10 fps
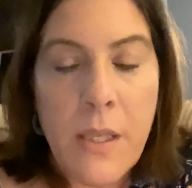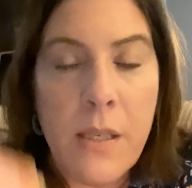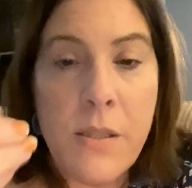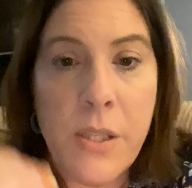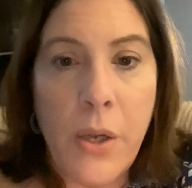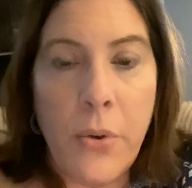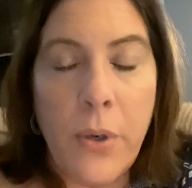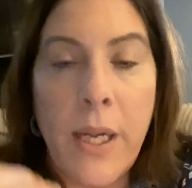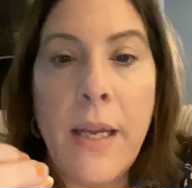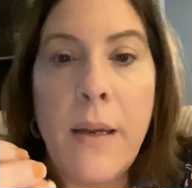So
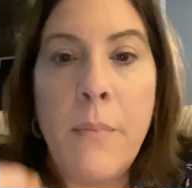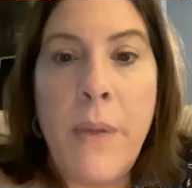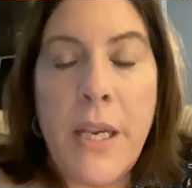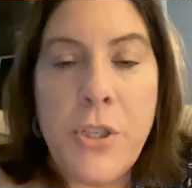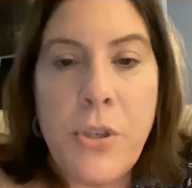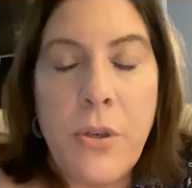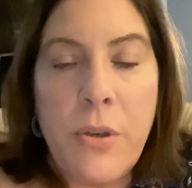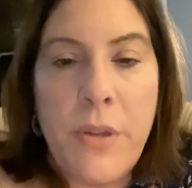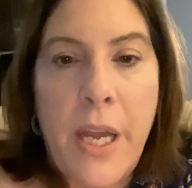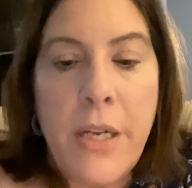make sure
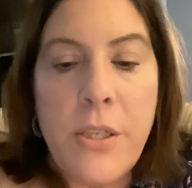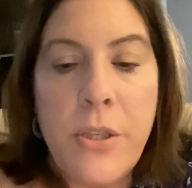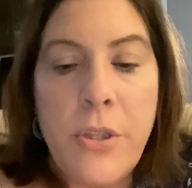that